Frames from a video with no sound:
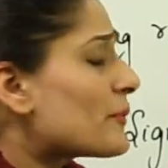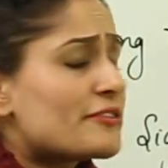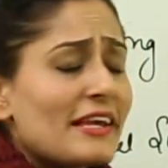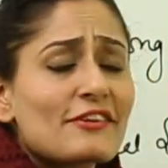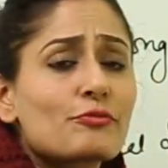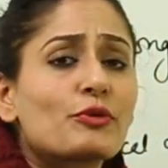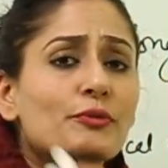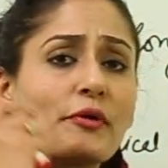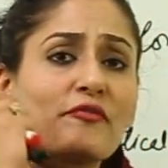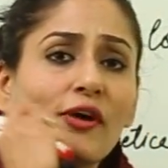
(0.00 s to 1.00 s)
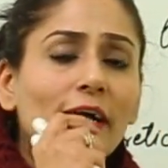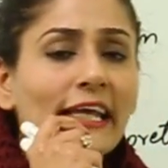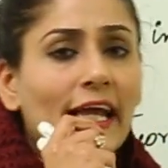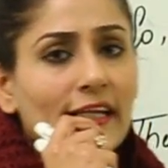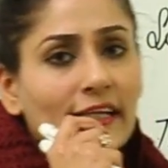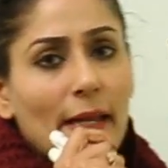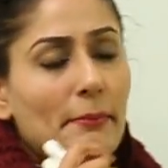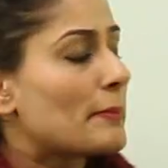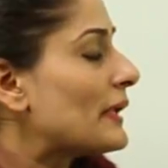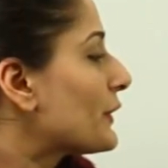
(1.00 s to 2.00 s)
process would be working at a
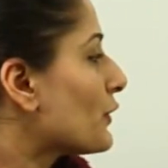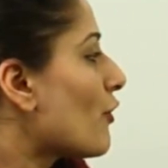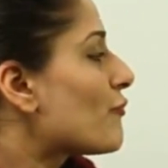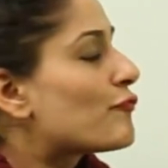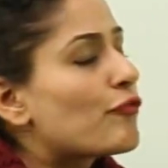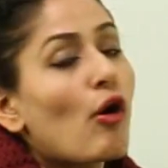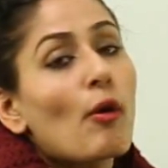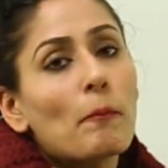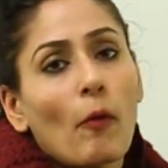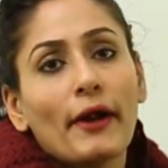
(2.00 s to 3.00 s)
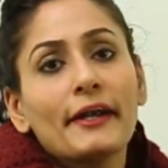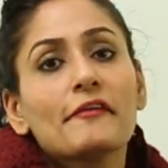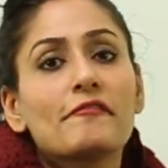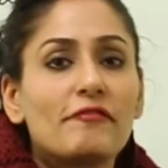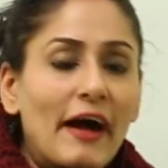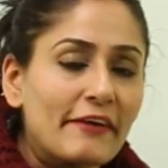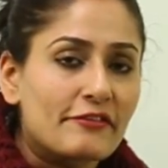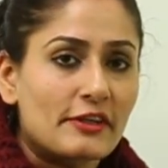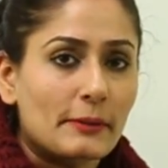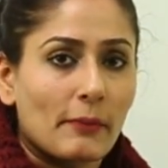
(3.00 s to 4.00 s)
capability of
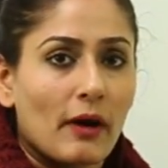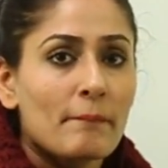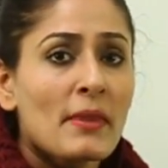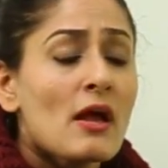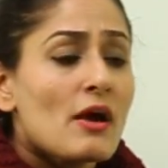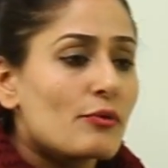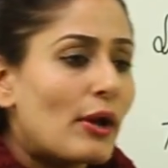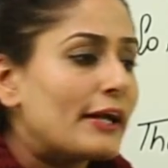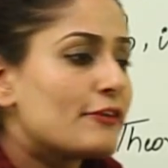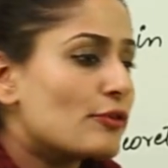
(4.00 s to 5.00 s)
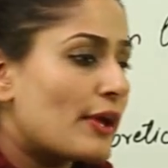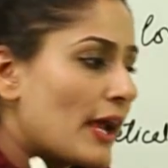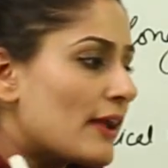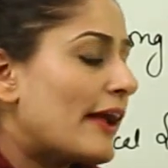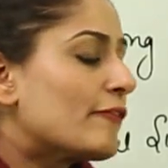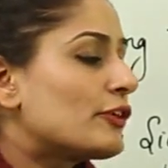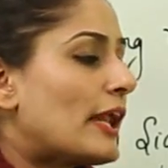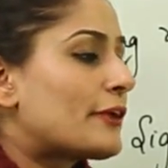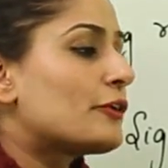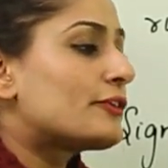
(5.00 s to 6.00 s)
4.5 sigma, right? So here I would
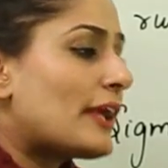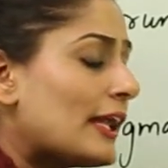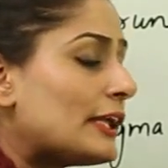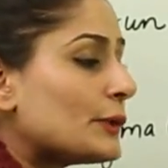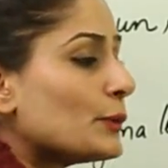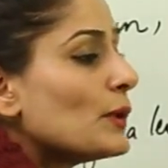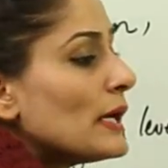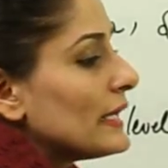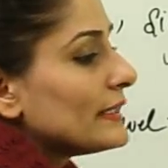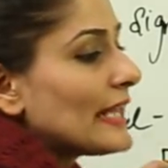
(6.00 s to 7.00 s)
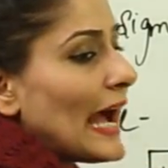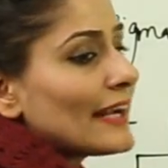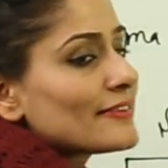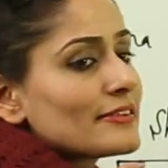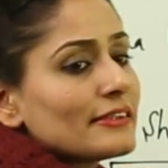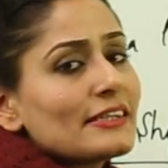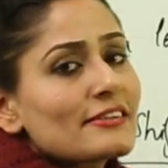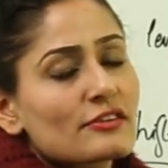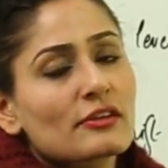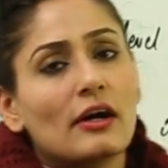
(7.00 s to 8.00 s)
like to tell you that
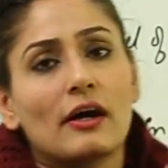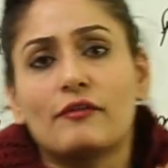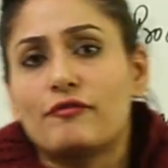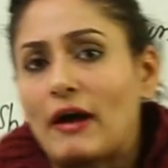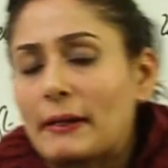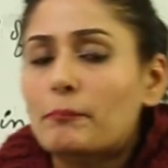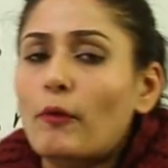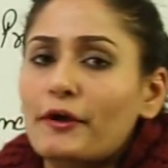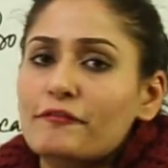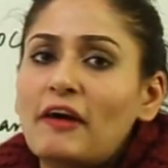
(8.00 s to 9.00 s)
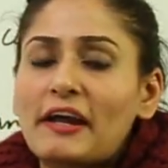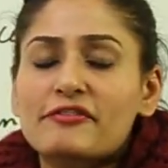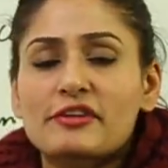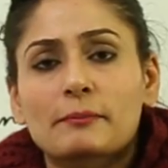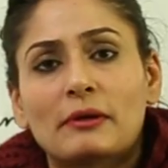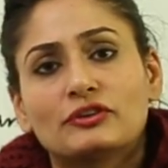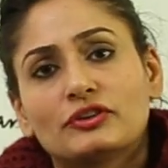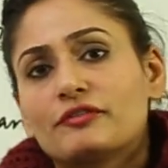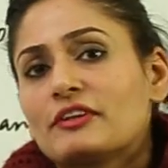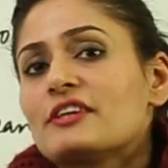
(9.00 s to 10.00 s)
this 1.5 sigma
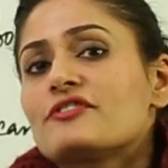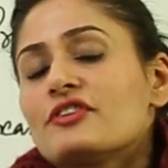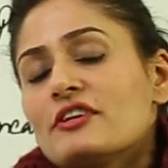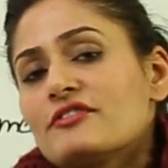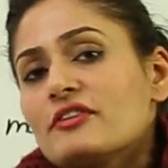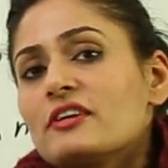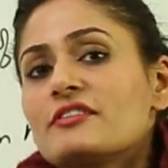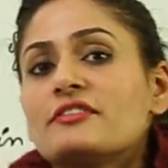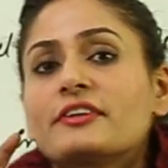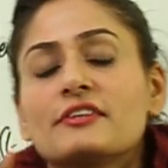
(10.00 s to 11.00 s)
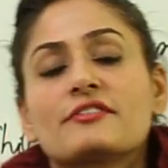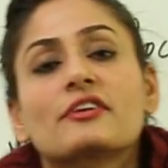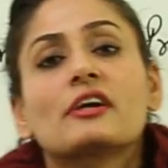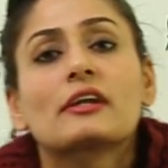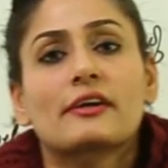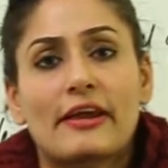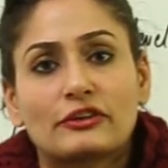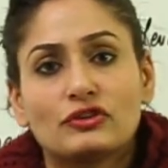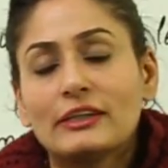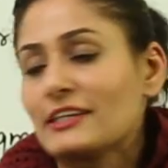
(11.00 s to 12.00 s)
shift is just a statistical
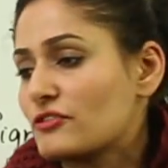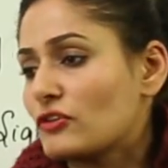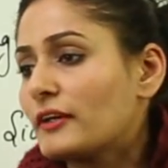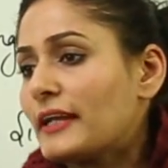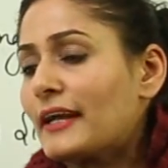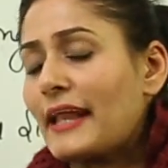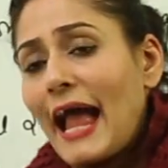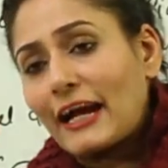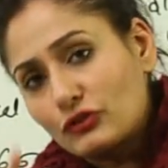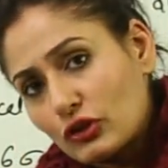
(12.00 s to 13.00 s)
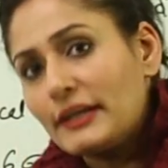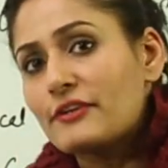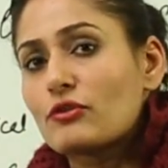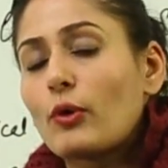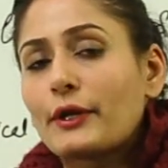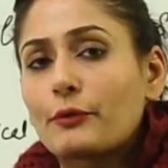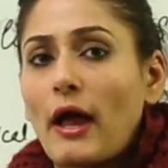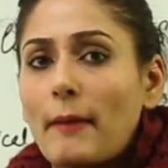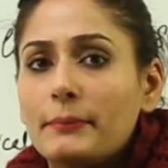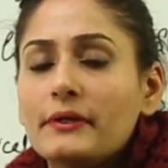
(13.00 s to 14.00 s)
correction. It's not that actually it's going
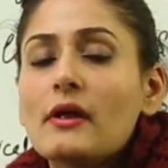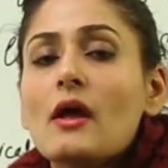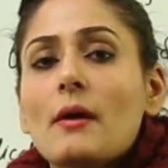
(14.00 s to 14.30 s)
to happen,